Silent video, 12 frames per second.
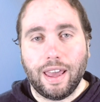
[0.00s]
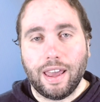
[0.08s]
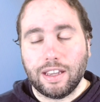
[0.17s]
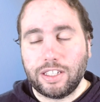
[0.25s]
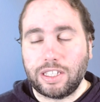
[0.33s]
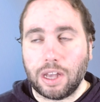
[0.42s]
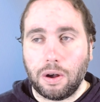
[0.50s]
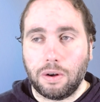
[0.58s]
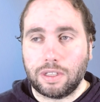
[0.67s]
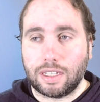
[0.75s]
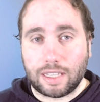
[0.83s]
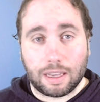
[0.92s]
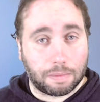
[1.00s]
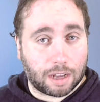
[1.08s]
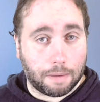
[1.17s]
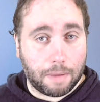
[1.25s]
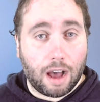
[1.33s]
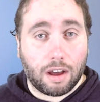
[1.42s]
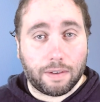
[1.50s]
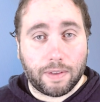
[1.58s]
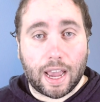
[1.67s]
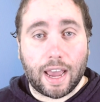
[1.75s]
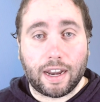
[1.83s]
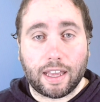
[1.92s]
So to see him come out of
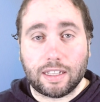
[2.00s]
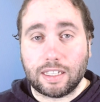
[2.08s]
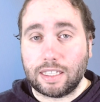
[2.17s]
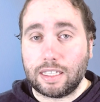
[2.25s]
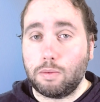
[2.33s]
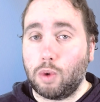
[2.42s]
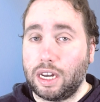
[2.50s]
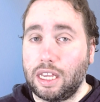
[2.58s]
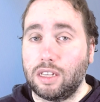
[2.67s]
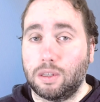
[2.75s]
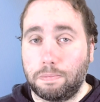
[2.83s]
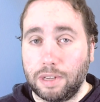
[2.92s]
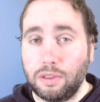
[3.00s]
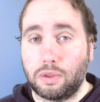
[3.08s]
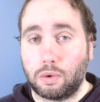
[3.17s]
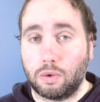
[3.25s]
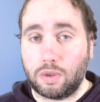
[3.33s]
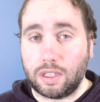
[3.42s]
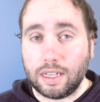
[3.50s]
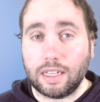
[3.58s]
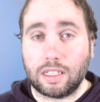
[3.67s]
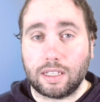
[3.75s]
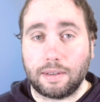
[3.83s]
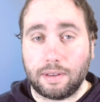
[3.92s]
that and to see what he's been through
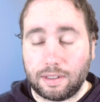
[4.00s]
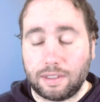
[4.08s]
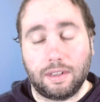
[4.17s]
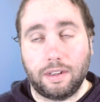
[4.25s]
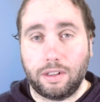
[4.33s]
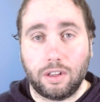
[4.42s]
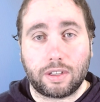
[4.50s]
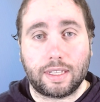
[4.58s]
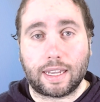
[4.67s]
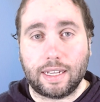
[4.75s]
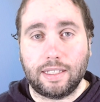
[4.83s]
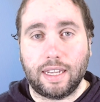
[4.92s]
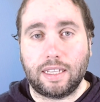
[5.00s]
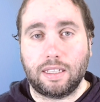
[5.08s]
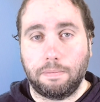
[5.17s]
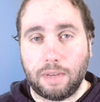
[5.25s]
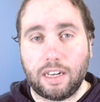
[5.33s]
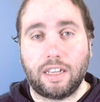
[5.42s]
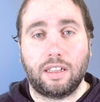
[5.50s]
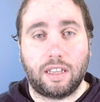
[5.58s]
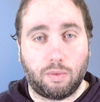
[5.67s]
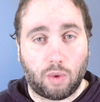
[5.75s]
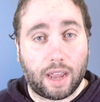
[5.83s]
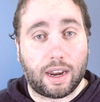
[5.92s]
since, it looks like it takes
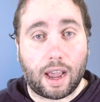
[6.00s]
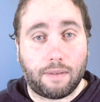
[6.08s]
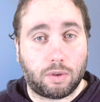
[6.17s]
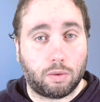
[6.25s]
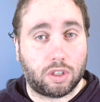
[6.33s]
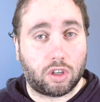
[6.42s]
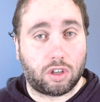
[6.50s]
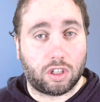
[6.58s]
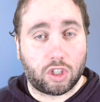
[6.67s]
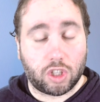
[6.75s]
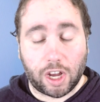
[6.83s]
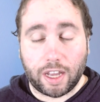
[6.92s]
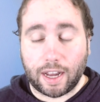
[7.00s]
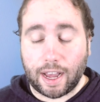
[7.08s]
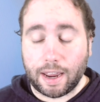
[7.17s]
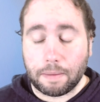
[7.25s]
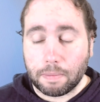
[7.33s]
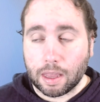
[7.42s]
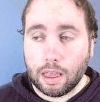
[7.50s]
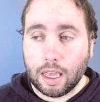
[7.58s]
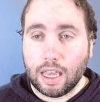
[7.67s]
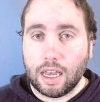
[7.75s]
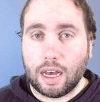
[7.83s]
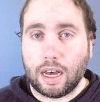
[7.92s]
immediately right after Return of the Jedi.
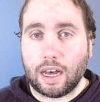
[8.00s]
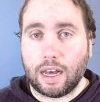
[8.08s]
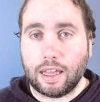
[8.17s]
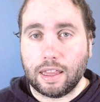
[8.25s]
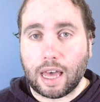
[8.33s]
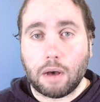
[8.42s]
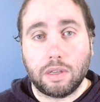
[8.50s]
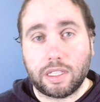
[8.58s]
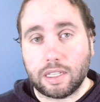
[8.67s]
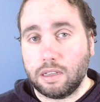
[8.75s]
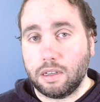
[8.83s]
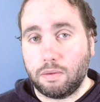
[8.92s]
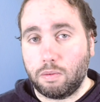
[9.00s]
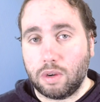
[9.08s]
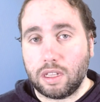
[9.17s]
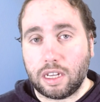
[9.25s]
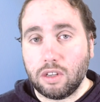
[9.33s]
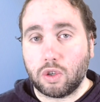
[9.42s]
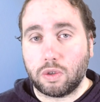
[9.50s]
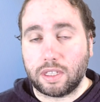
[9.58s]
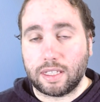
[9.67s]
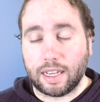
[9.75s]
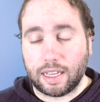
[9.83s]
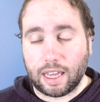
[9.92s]
That was really
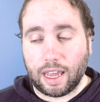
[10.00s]
interesting.